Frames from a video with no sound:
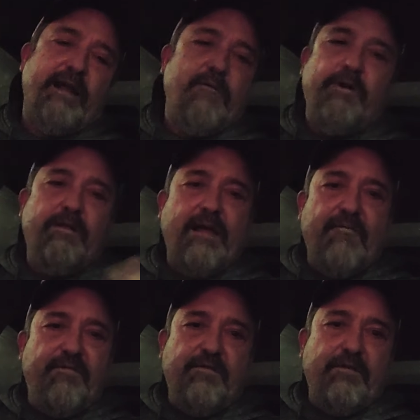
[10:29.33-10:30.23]
I would
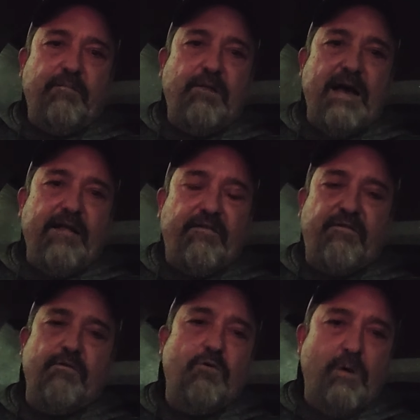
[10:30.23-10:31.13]
love to apply it
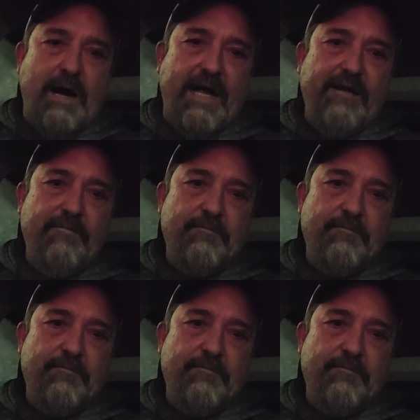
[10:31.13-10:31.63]
school-wide